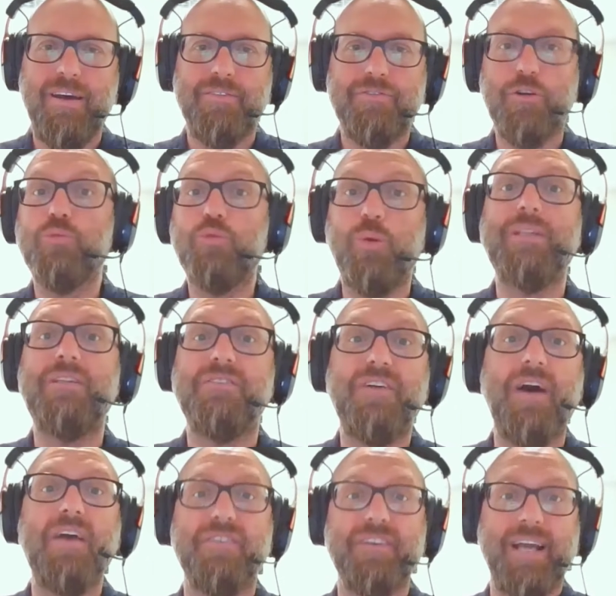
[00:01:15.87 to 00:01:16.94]
from
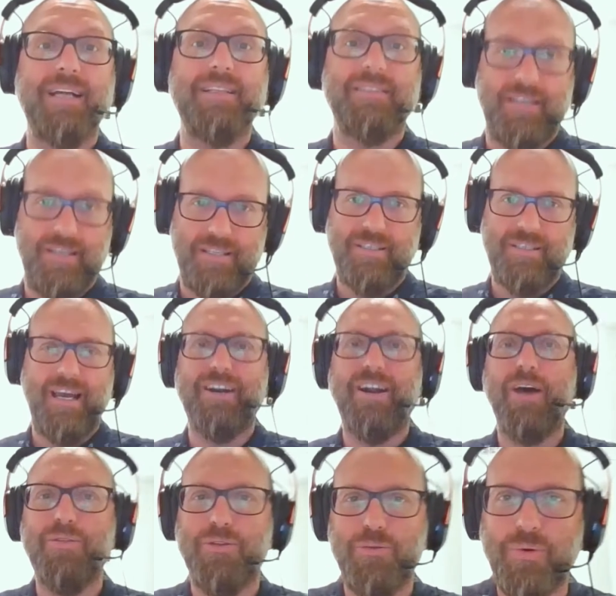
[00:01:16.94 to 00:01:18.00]
25 countries
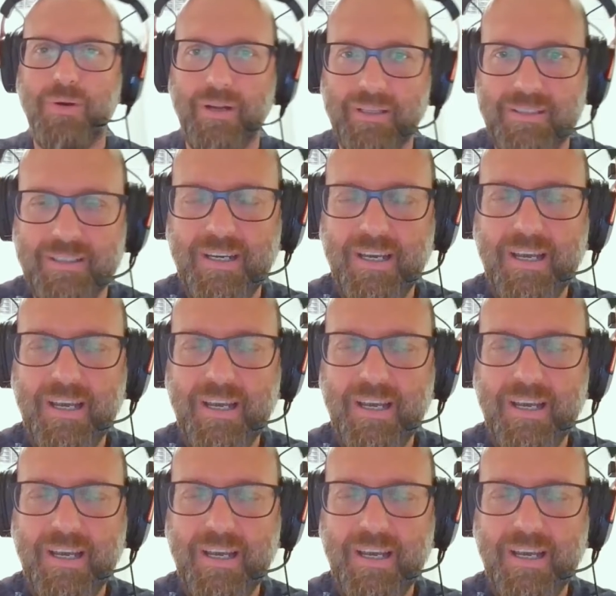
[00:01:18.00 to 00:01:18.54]
around the world.